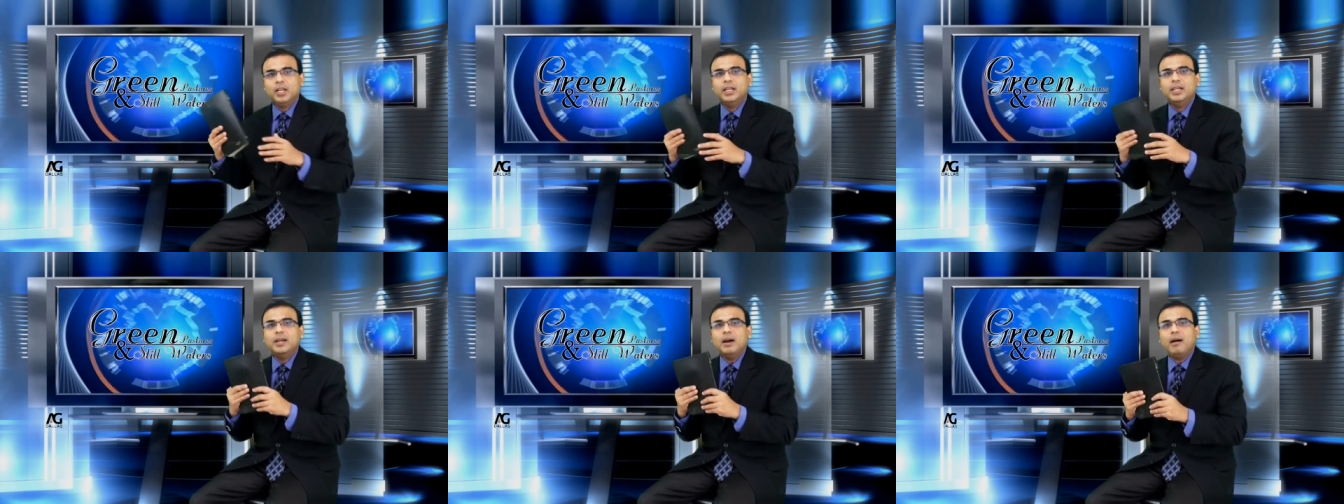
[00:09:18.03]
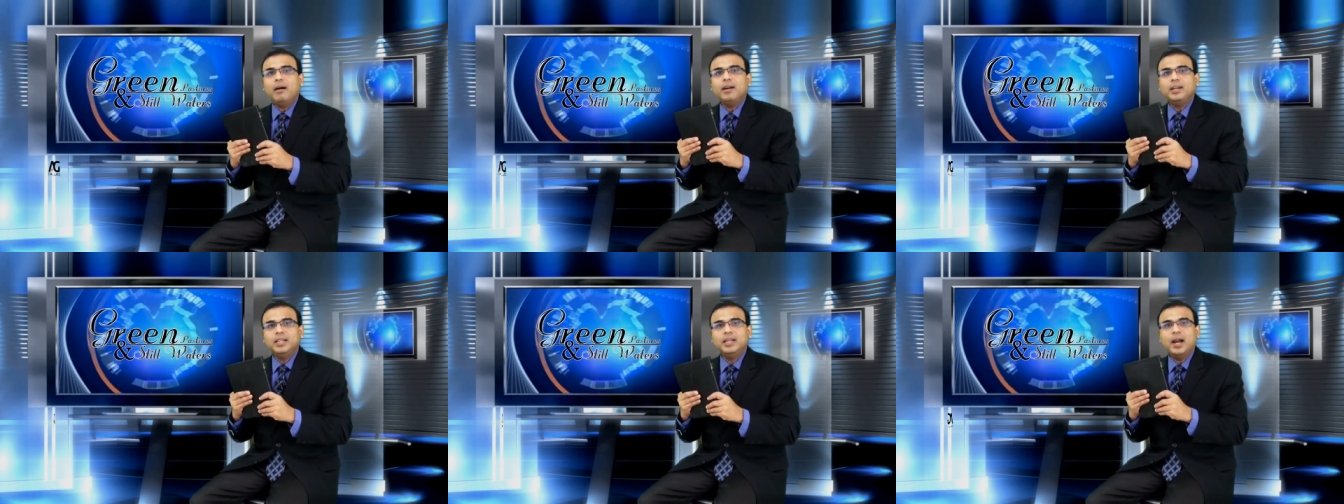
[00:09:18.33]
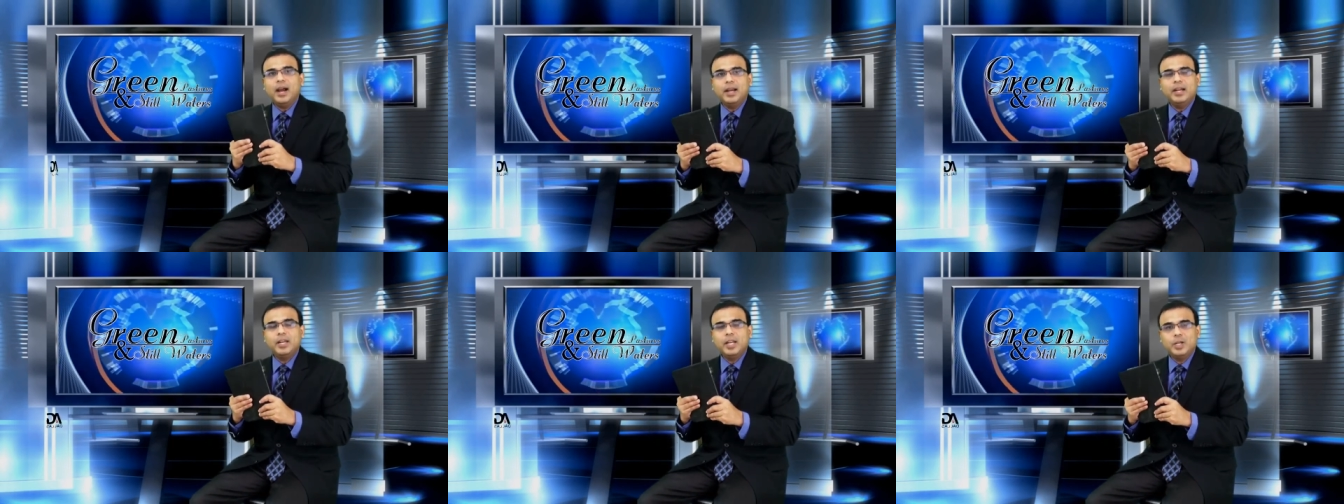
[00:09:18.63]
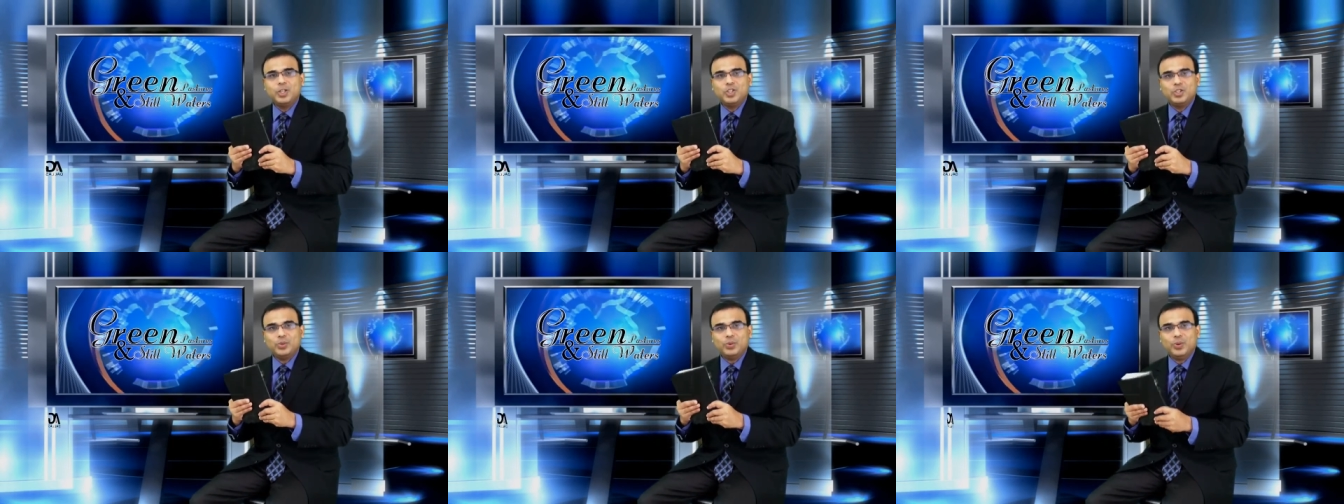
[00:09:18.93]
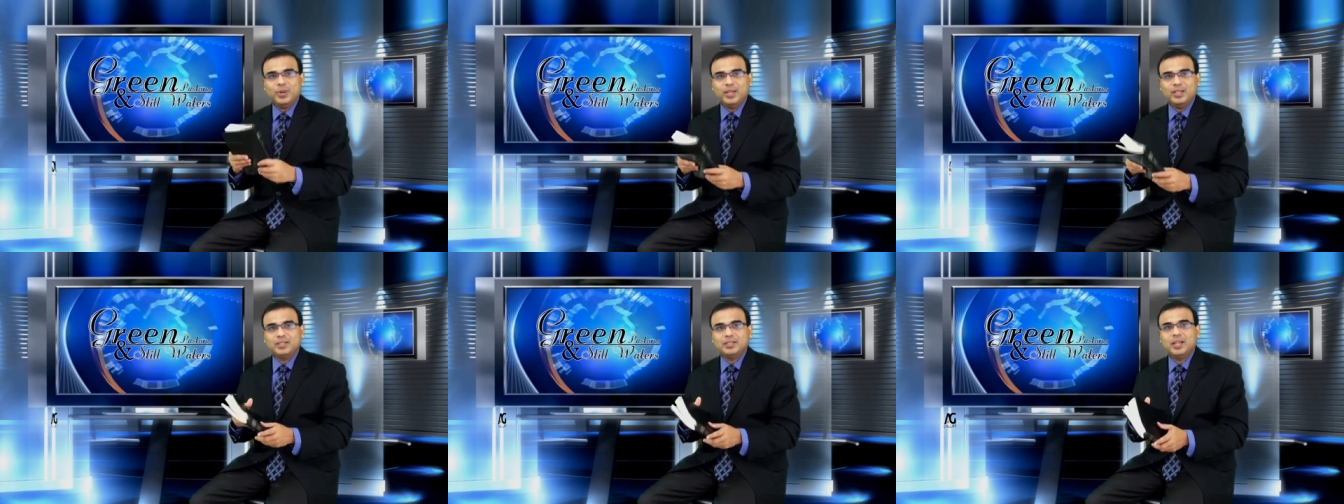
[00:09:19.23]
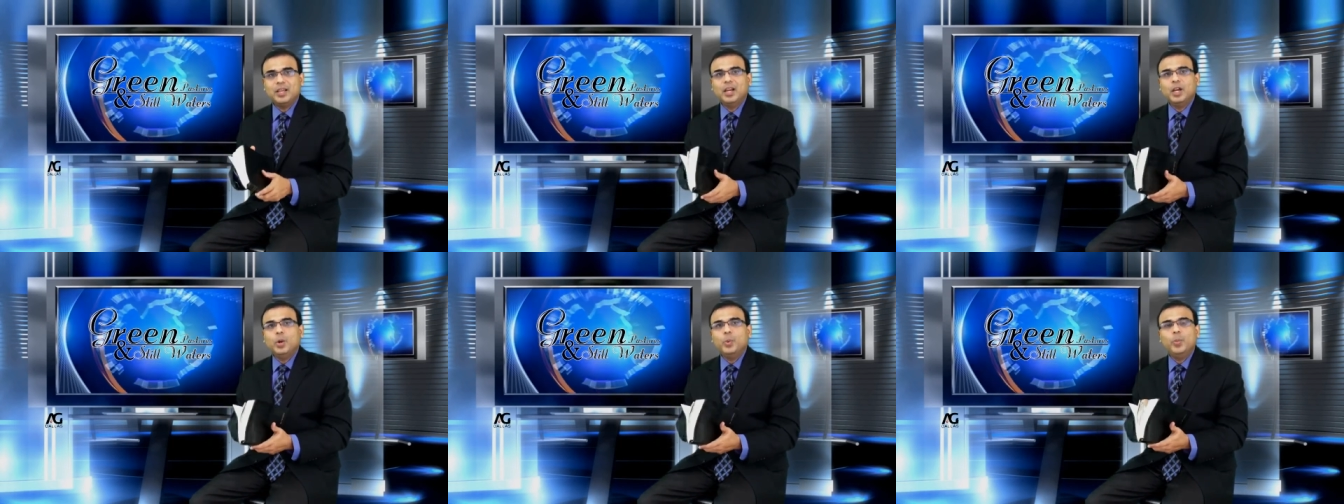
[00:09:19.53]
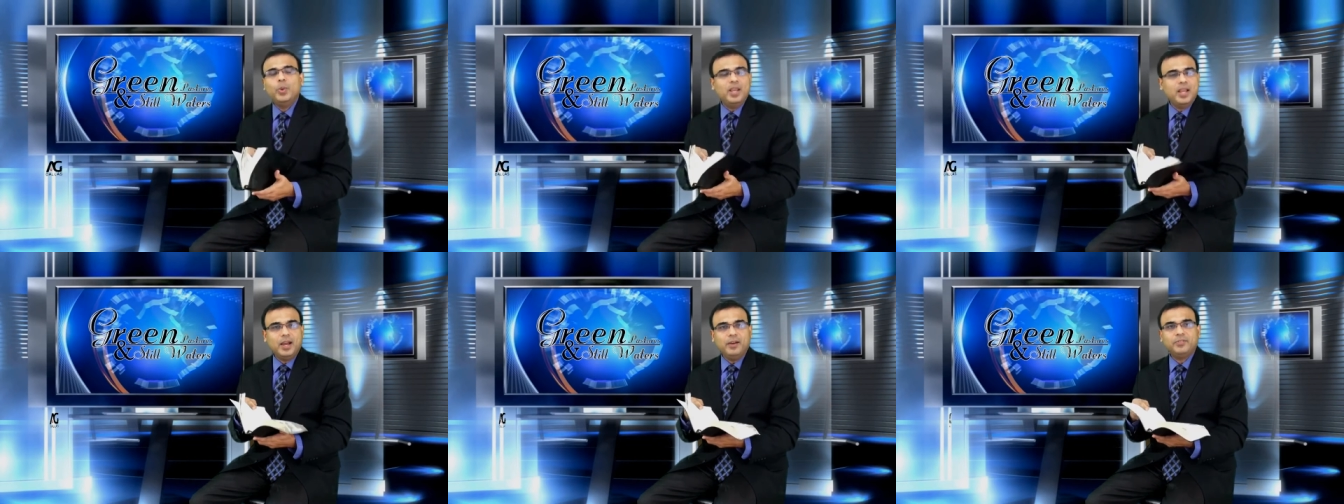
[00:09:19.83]
God guided choice,
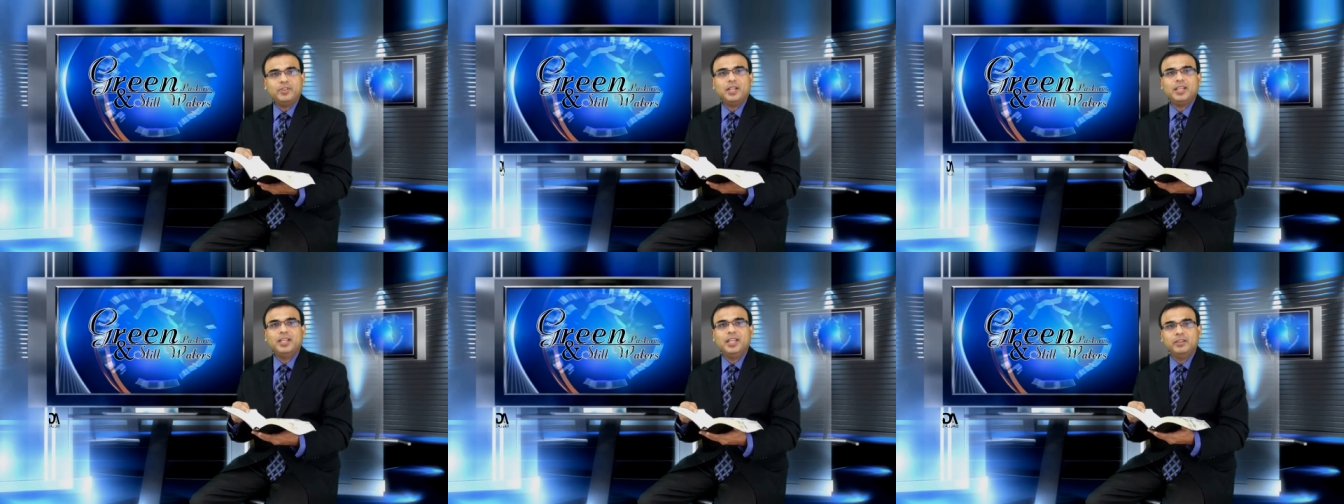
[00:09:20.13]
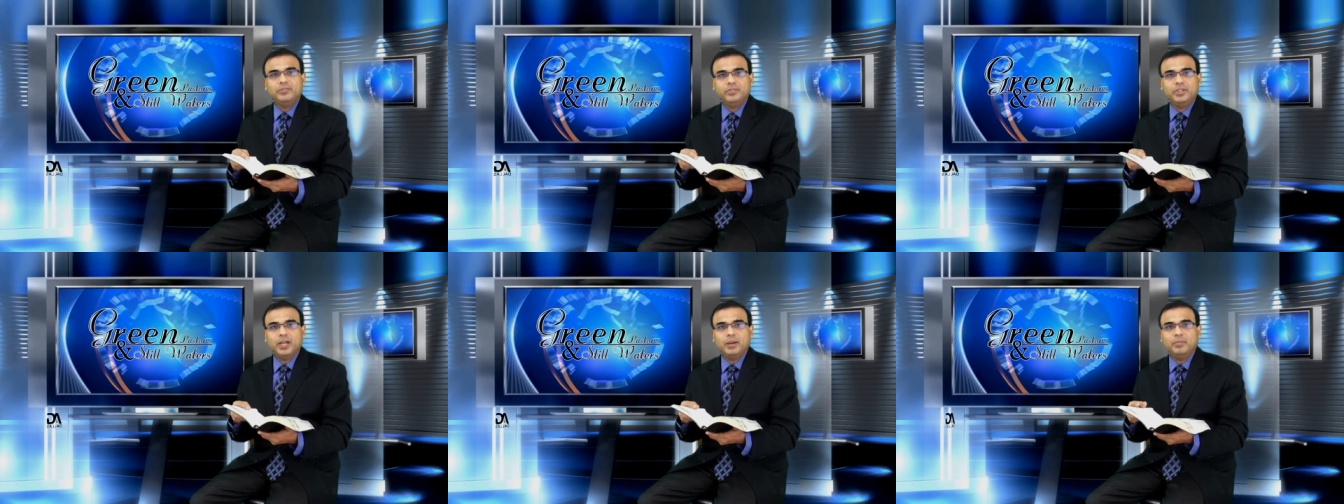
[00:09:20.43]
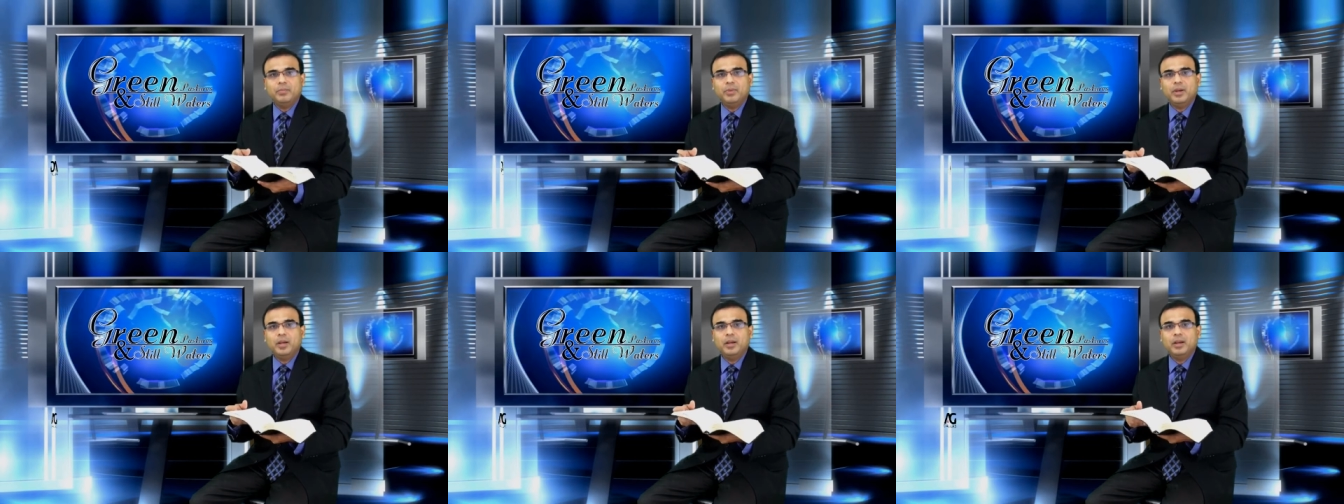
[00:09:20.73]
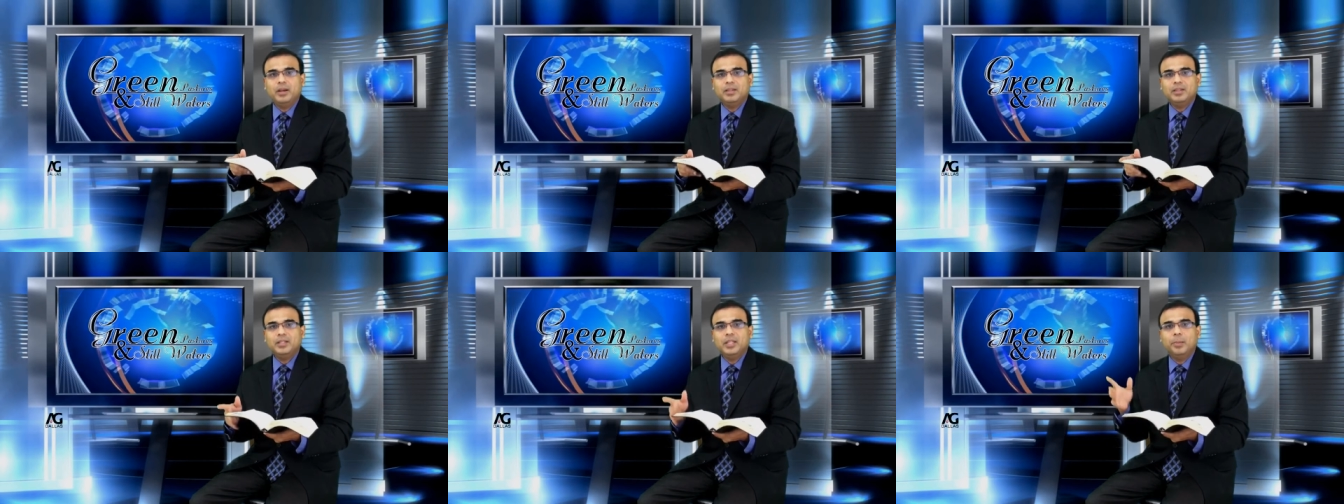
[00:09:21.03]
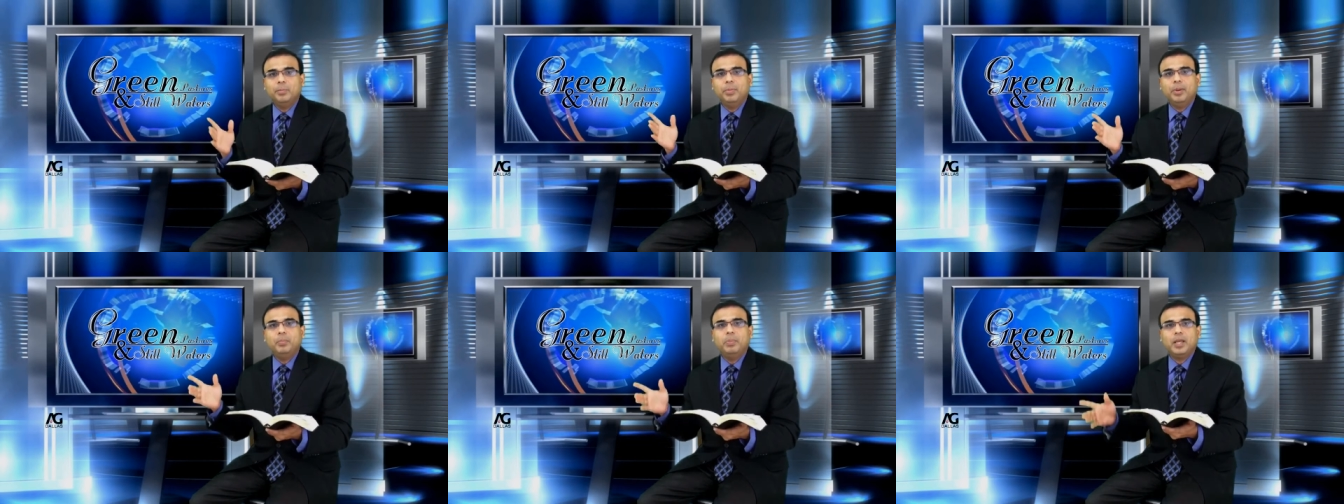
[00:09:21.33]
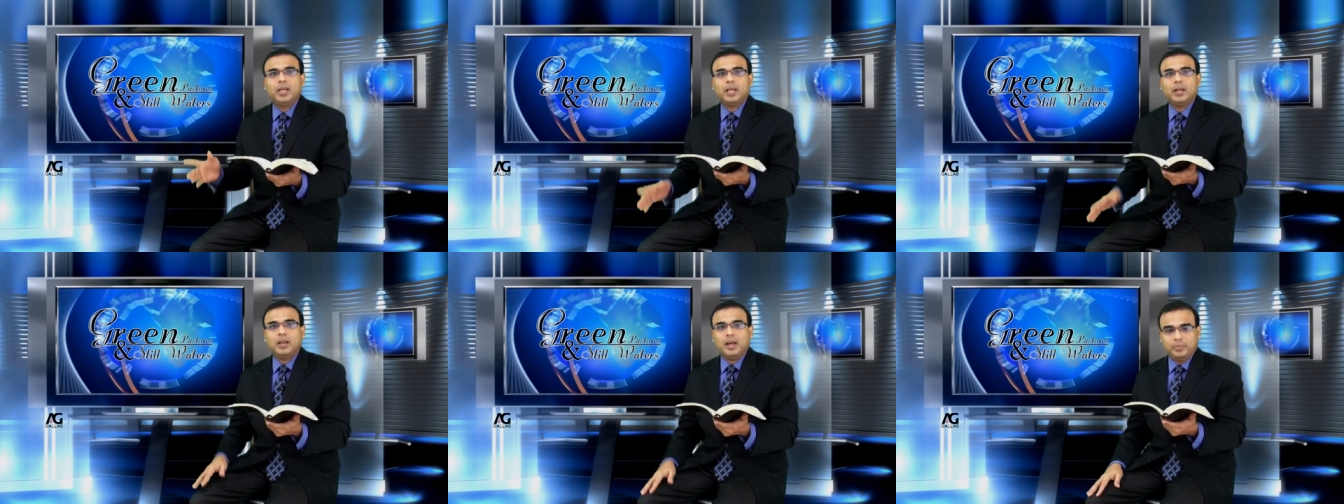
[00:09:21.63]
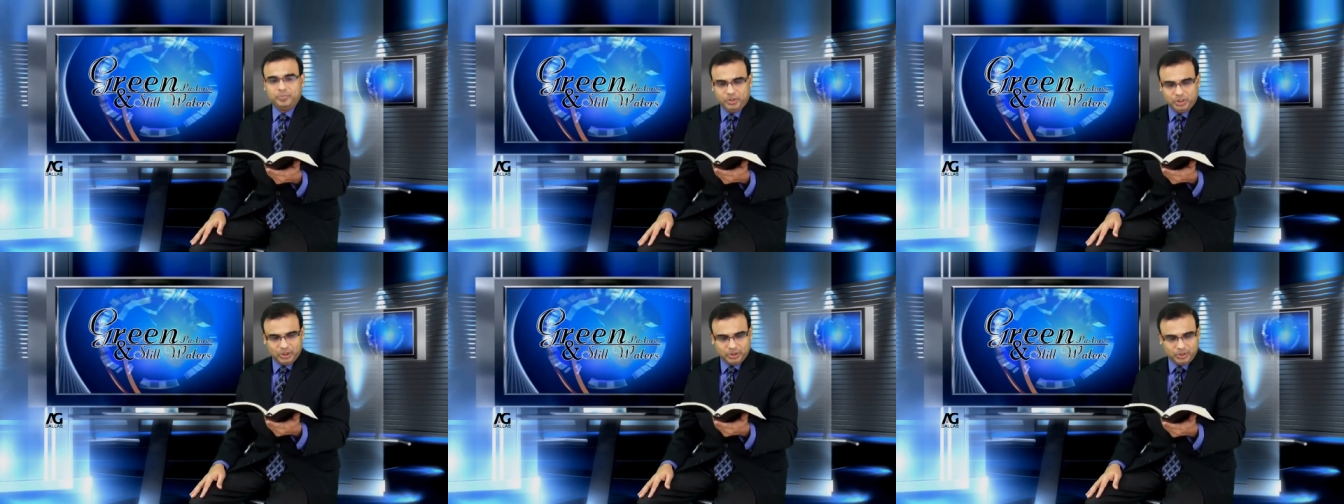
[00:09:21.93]
we have to give them the biblical
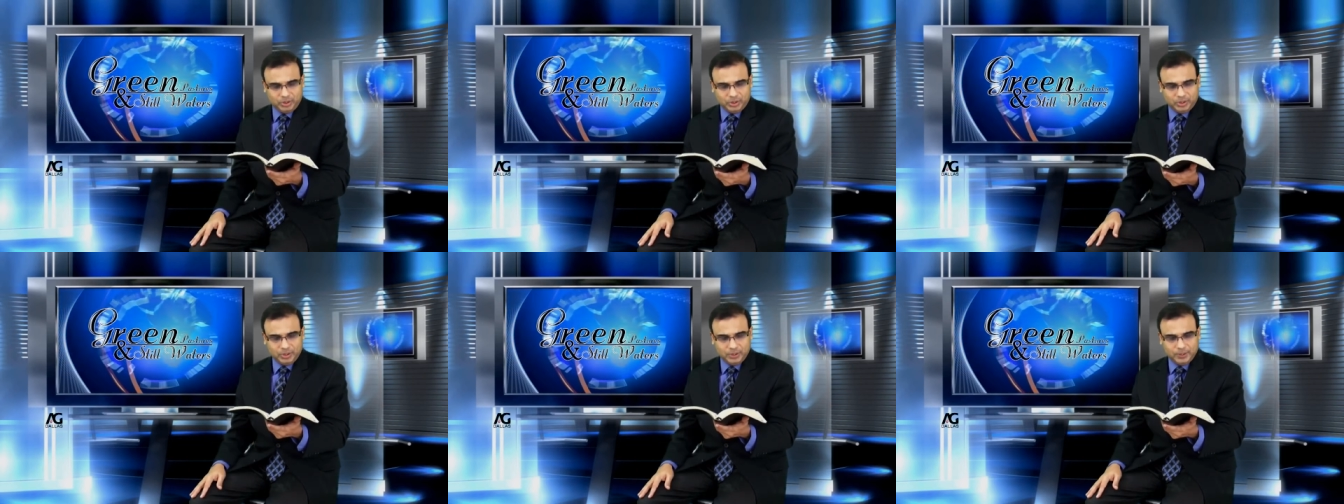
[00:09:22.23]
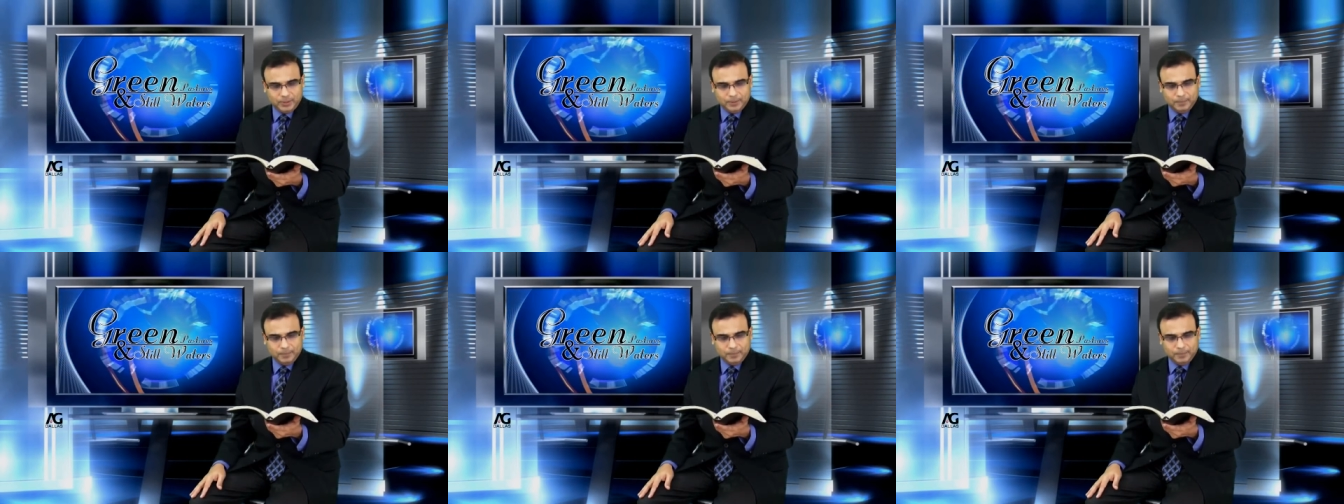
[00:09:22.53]
options.